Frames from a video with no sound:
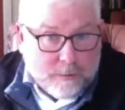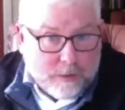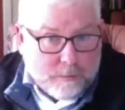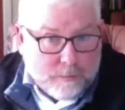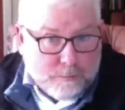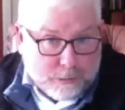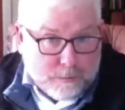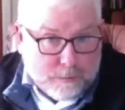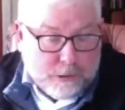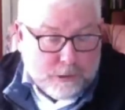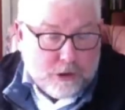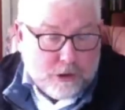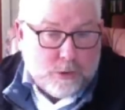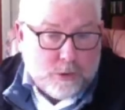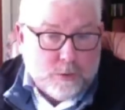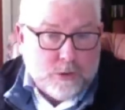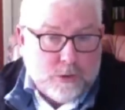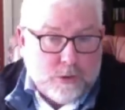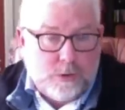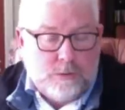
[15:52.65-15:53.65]
Berkshire
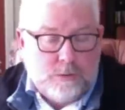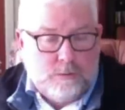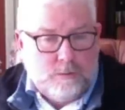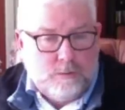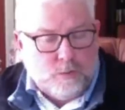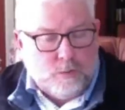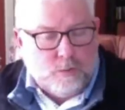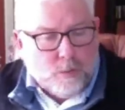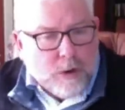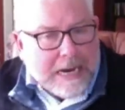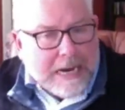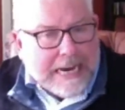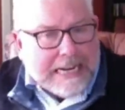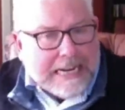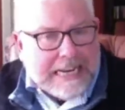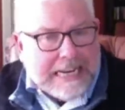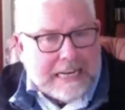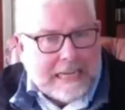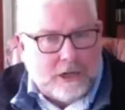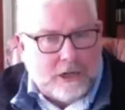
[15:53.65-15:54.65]
was
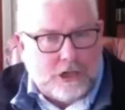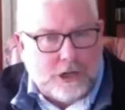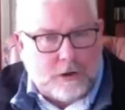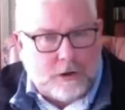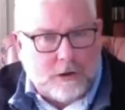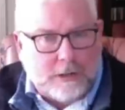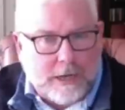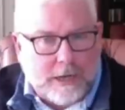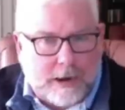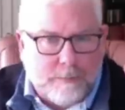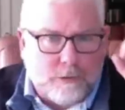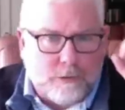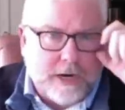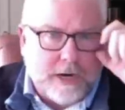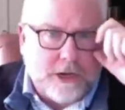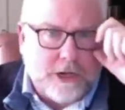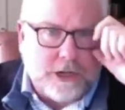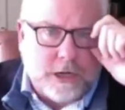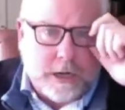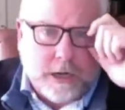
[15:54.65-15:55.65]
really an insurance
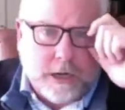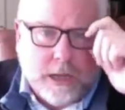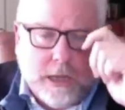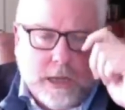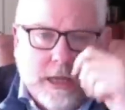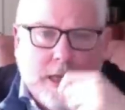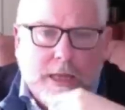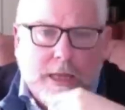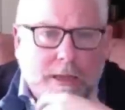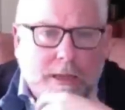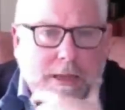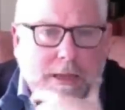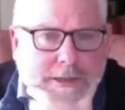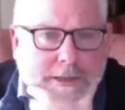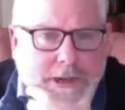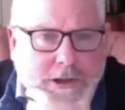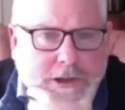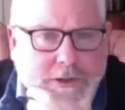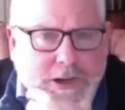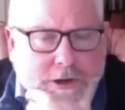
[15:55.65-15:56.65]
operation
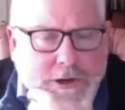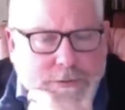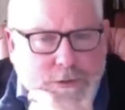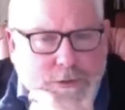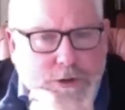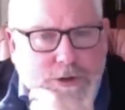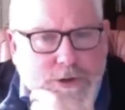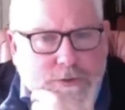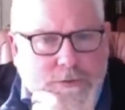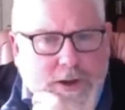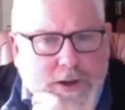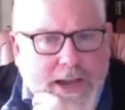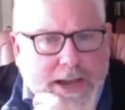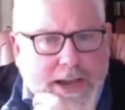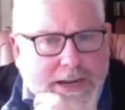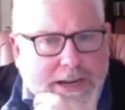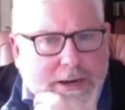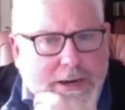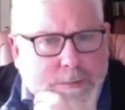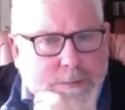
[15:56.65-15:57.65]
until they diversified
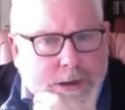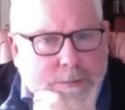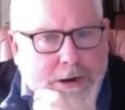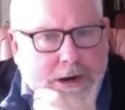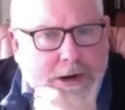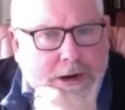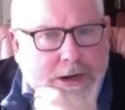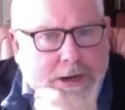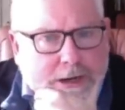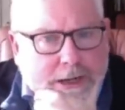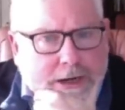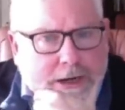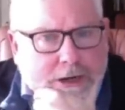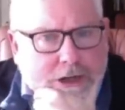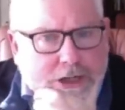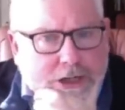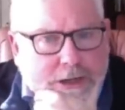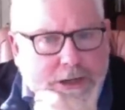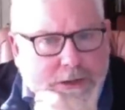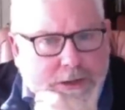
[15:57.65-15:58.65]
into Mid-American
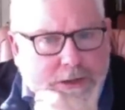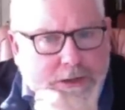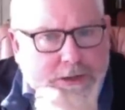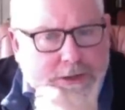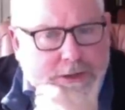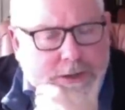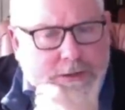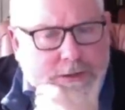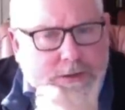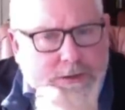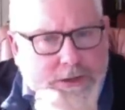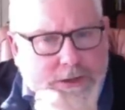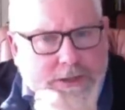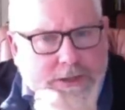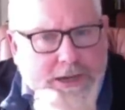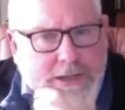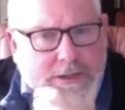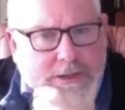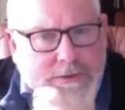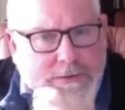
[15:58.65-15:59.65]
Energy and then the
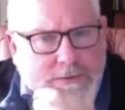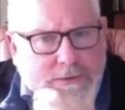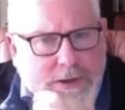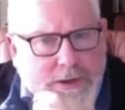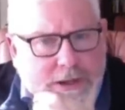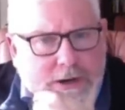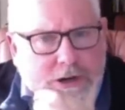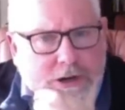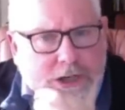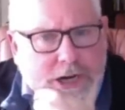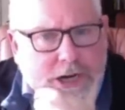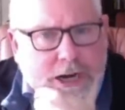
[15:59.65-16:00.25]
successive energy